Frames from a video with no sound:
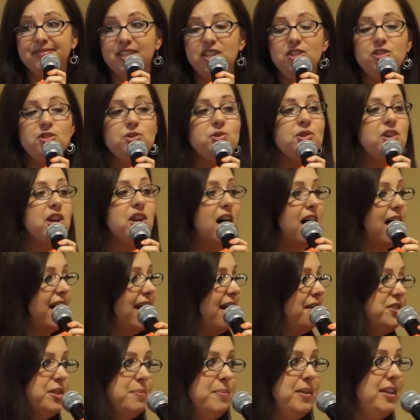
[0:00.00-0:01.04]
You do not
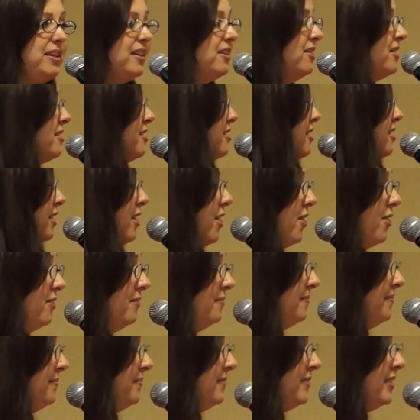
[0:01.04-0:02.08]
have to be in this
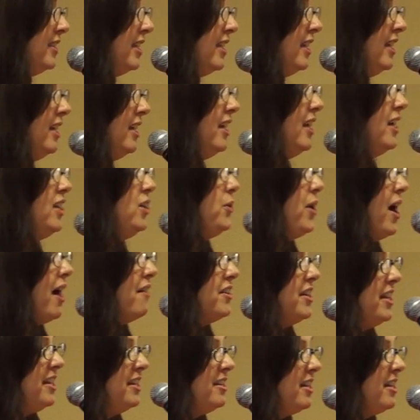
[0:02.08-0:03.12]
alone. You have an